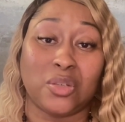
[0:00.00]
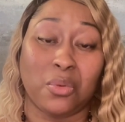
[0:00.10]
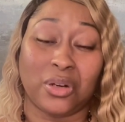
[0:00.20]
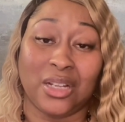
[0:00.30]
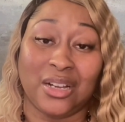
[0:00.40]
much
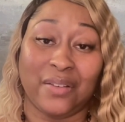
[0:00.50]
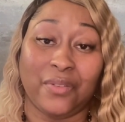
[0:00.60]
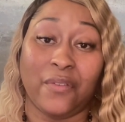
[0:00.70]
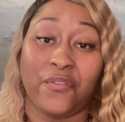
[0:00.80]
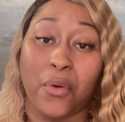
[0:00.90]
more
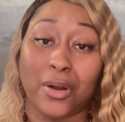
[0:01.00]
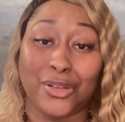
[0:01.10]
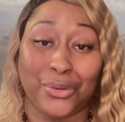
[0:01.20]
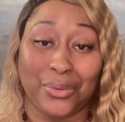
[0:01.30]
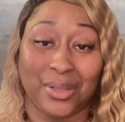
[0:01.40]
love for
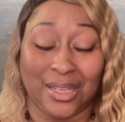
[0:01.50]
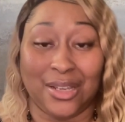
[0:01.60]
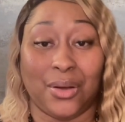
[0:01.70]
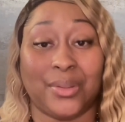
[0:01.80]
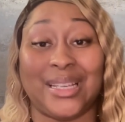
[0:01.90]
you
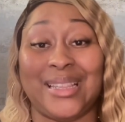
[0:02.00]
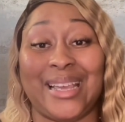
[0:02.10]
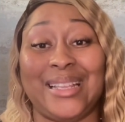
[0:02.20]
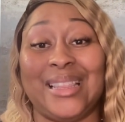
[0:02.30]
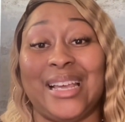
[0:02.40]
leo than
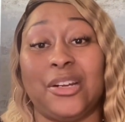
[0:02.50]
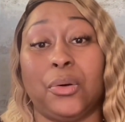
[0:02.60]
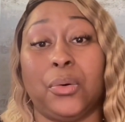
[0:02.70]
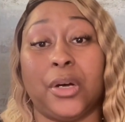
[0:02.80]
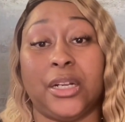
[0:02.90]
they let
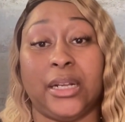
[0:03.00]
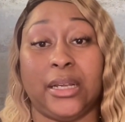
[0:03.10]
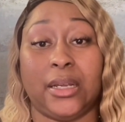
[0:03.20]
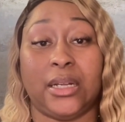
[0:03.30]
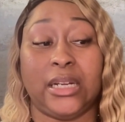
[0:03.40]
on
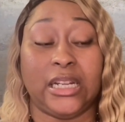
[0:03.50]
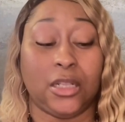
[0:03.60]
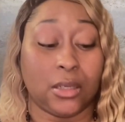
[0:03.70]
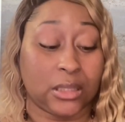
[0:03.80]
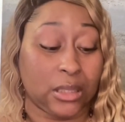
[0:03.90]
and it
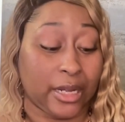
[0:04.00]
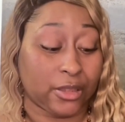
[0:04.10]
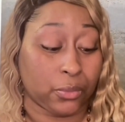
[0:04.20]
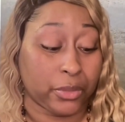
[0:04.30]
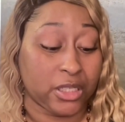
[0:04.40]
looks
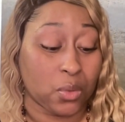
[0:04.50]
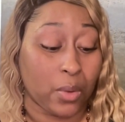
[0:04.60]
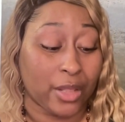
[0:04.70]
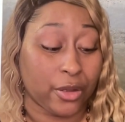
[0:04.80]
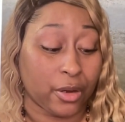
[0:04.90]
like the reason
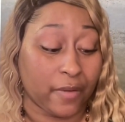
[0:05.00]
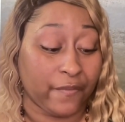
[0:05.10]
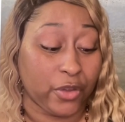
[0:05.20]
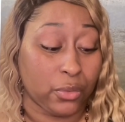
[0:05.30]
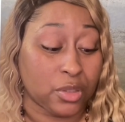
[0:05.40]
why they're
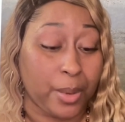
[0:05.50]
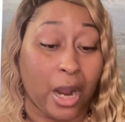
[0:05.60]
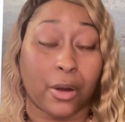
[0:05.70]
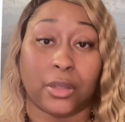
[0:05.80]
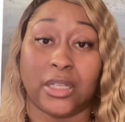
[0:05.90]
confused
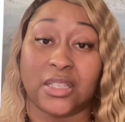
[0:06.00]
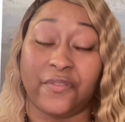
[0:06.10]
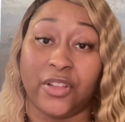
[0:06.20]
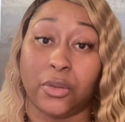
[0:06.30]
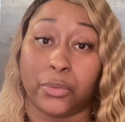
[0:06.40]
powerless
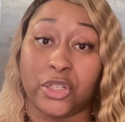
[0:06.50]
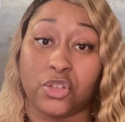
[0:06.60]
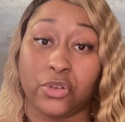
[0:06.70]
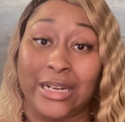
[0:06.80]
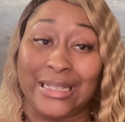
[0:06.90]
and feeling
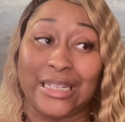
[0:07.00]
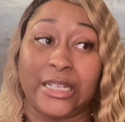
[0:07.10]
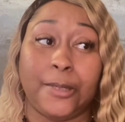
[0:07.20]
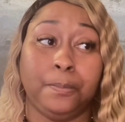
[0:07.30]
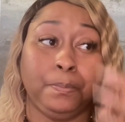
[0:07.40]

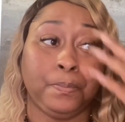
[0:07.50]
restricted